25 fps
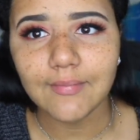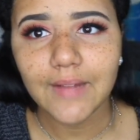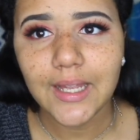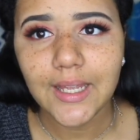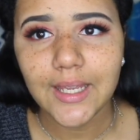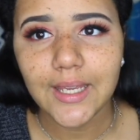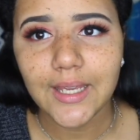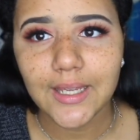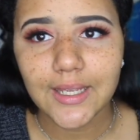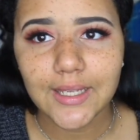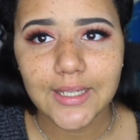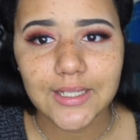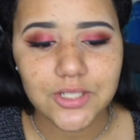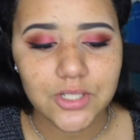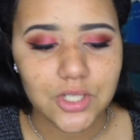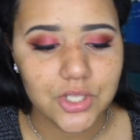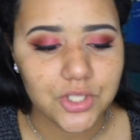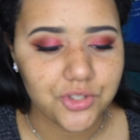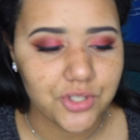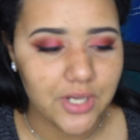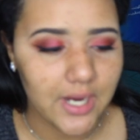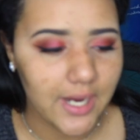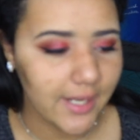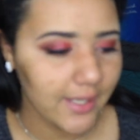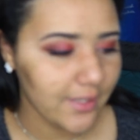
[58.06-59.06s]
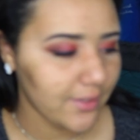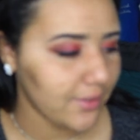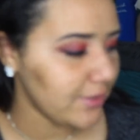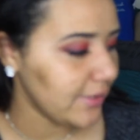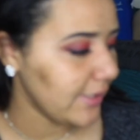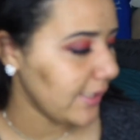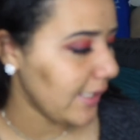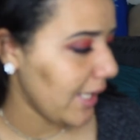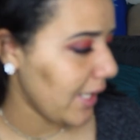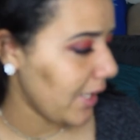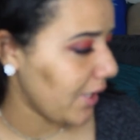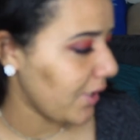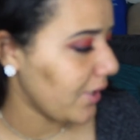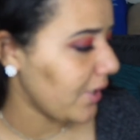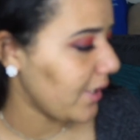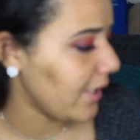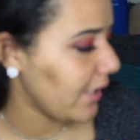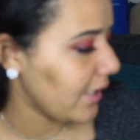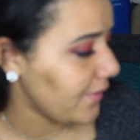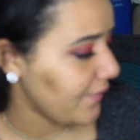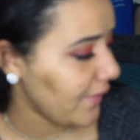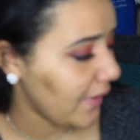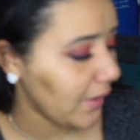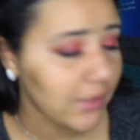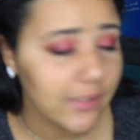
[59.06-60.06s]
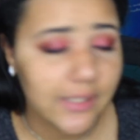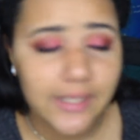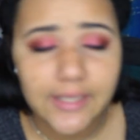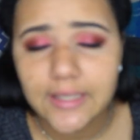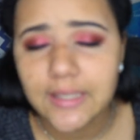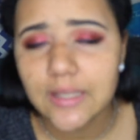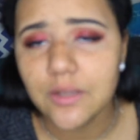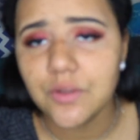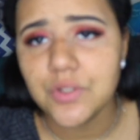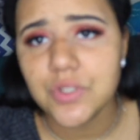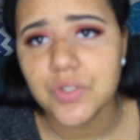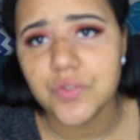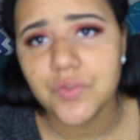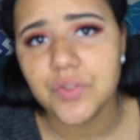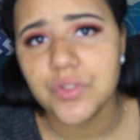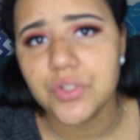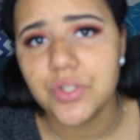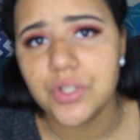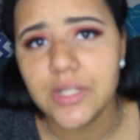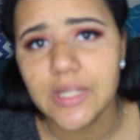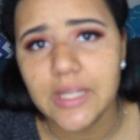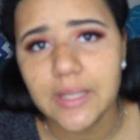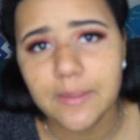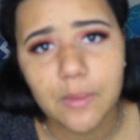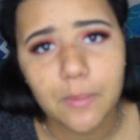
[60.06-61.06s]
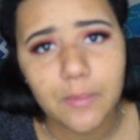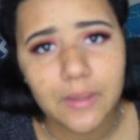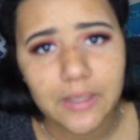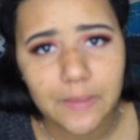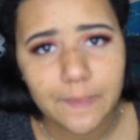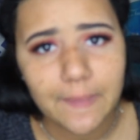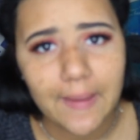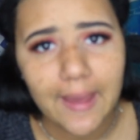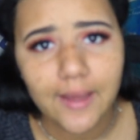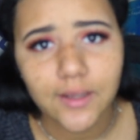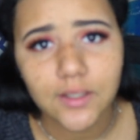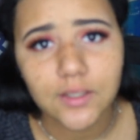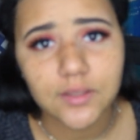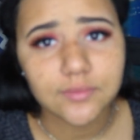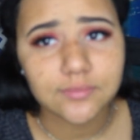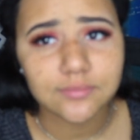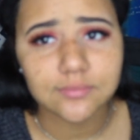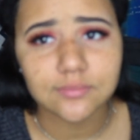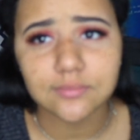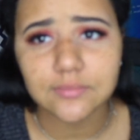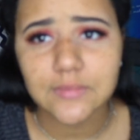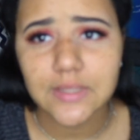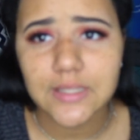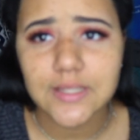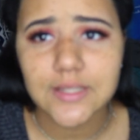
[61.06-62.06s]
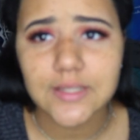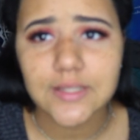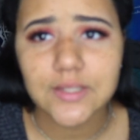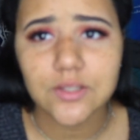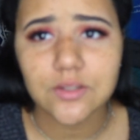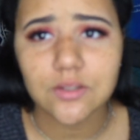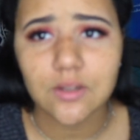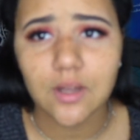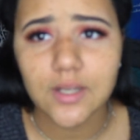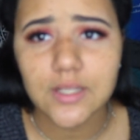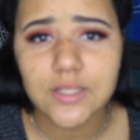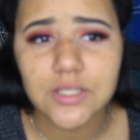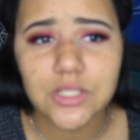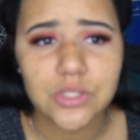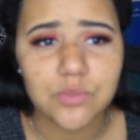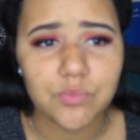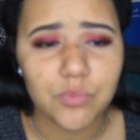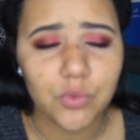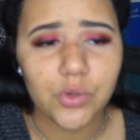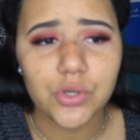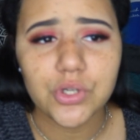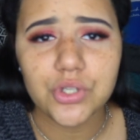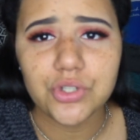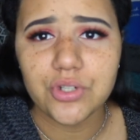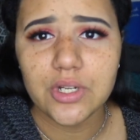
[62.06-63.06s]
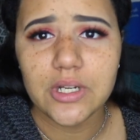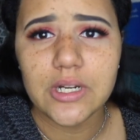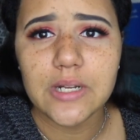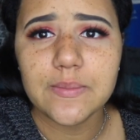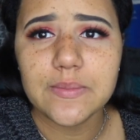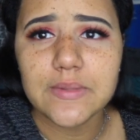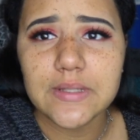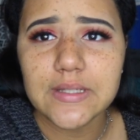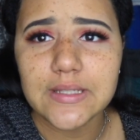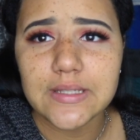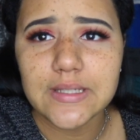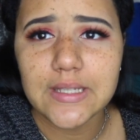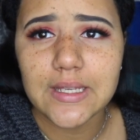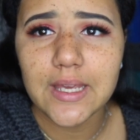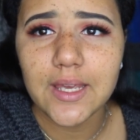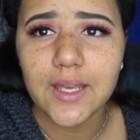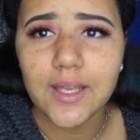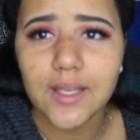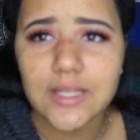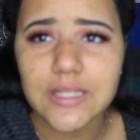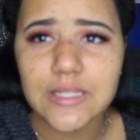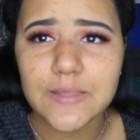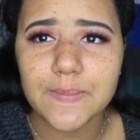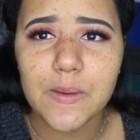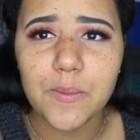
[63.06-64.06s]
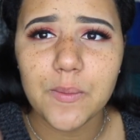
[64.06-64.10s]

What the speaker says: hey, it's all trial and error, and if I don't like it, I'll just return it and get my money back. It's honestly more straight up to see it, because the